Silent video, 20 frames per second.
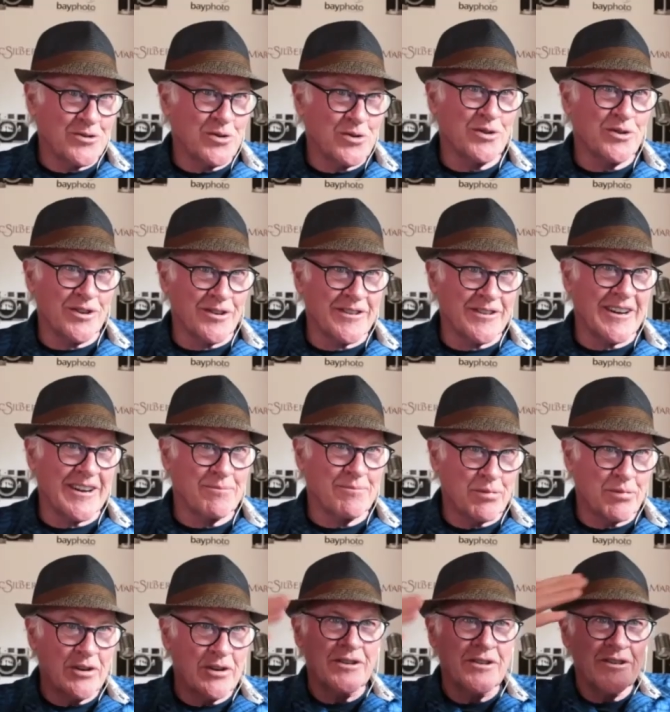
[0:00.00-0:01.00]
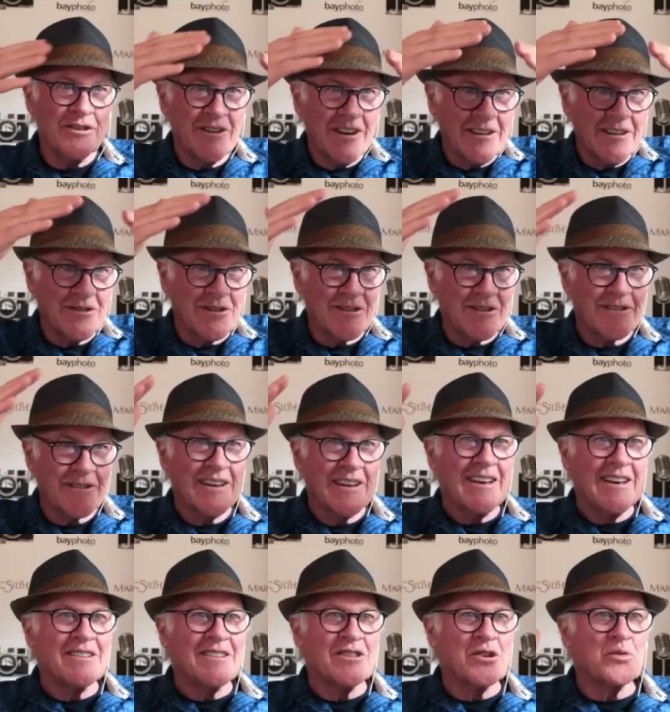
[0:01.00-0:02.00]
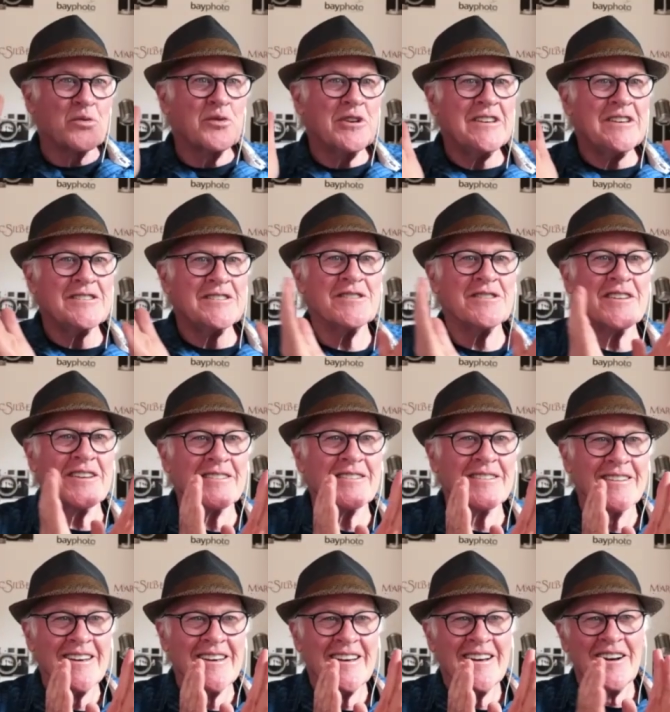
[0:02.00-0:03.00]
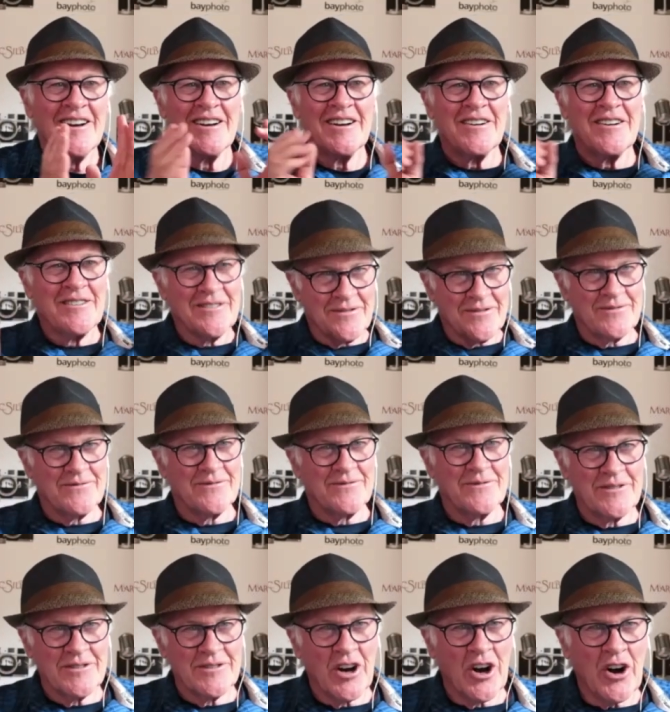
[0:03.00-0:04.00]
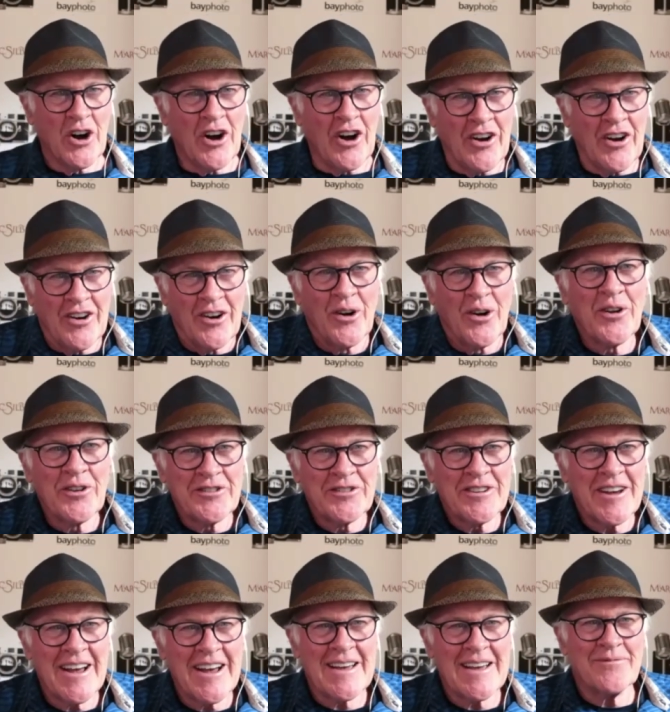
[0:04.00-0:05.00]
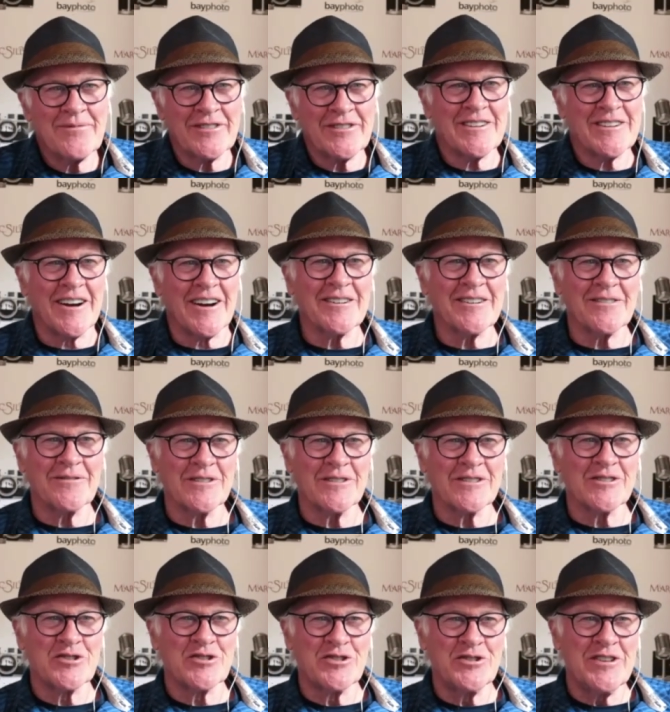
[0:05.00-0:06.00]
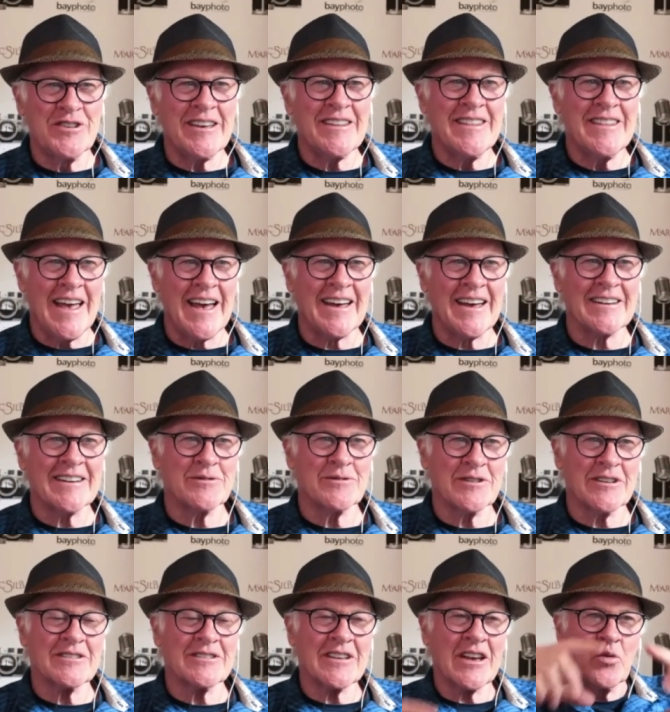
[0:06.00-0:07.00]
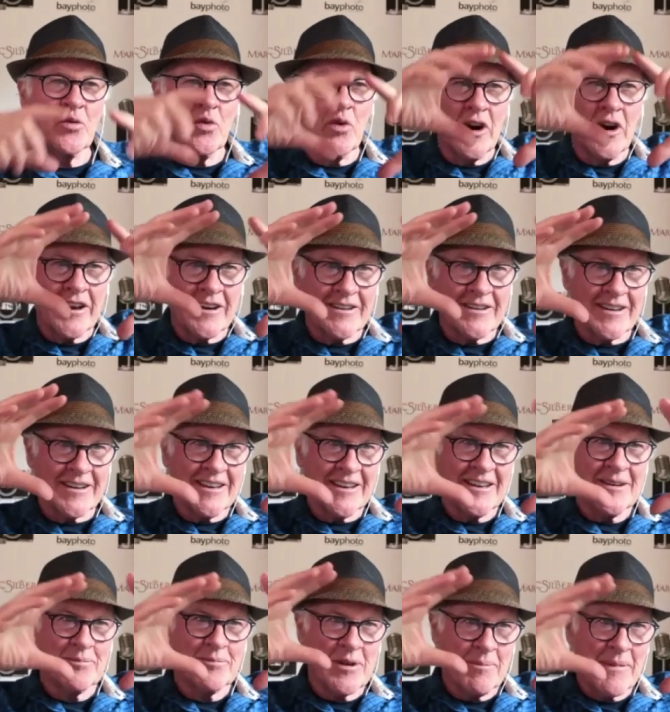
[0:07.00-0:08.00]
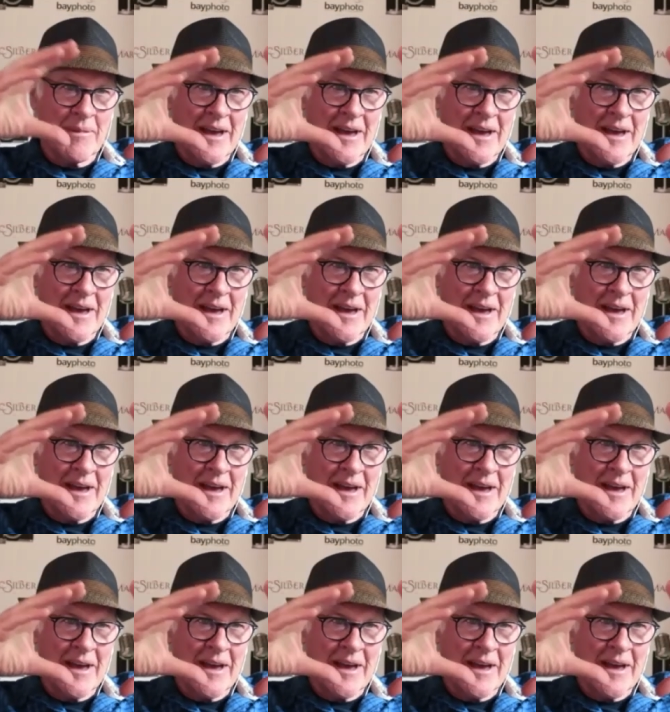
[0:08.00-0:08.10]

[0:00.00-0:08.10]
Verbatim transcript: tool, right? Burn your edges. The reason that old time photographers did that is because they wanted to keep the